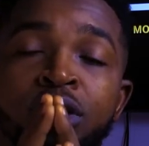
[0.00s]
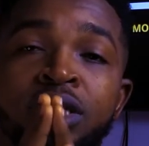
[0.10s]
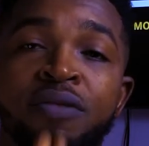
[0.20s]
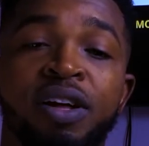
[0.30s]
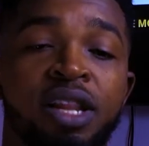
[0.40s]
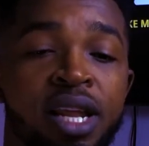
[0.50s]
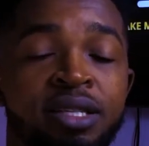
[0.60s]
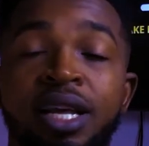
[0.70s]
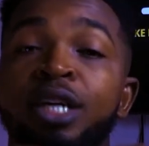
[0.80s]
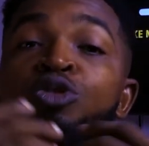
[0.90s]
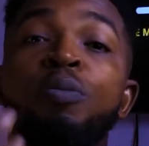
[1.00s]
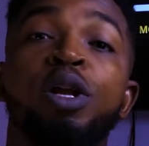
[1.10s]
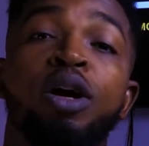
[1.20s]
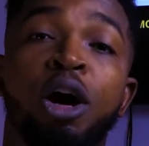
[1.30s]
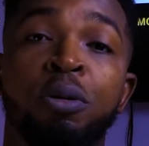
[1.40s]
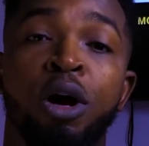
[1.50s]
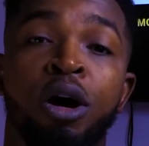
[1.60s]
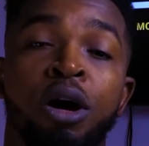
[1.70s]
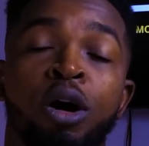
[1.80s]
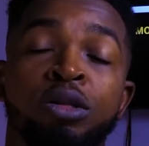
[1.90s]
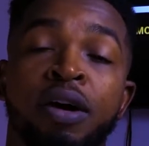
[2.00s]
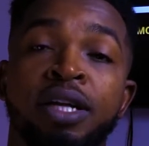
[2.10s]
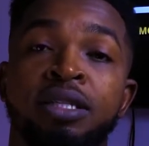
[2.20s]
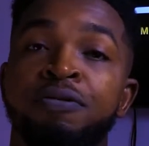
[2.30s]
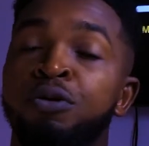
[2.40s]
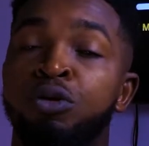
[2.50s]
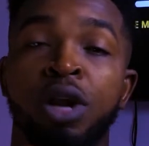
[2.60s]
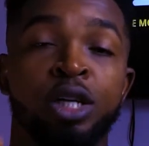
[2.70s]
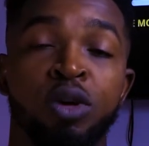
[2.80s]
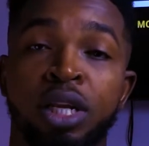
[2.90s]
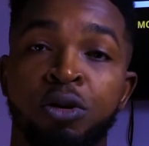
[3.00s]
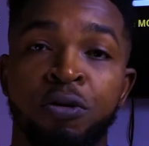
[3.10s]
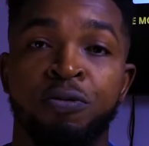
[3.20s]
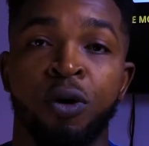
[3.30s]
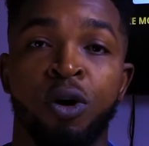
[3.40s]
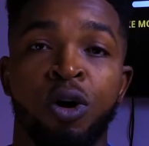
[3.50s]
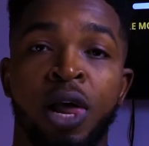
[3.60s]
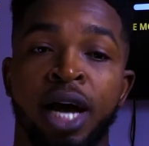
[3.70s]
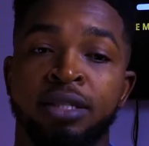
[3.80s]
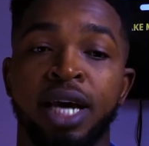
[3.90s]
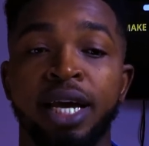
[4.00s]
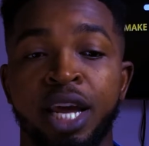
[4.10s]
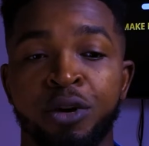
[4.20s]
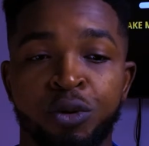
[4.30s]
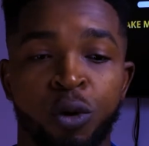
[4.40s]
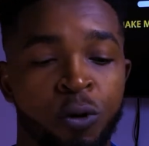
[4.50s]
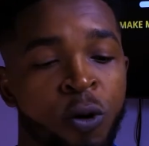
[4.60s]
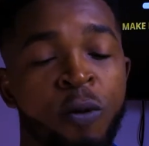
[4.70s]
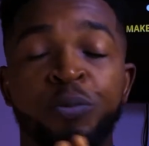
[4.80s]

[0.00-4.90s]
nevertheless, there are so many other alternatives you could actually go for aside Enroll.